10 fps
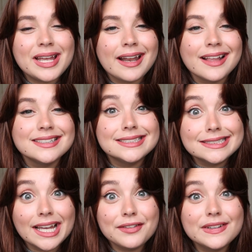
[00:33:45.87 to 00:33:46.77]
and I
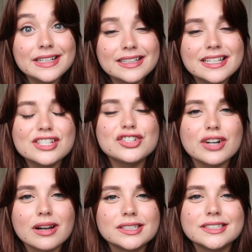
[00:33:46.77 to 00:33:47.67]
definitely
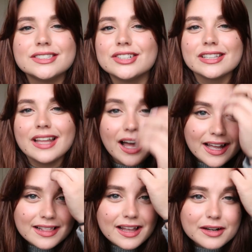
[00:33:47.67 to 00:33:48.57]
struggled during the
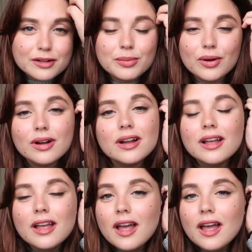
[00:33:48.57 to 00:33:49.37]
eyeliner part.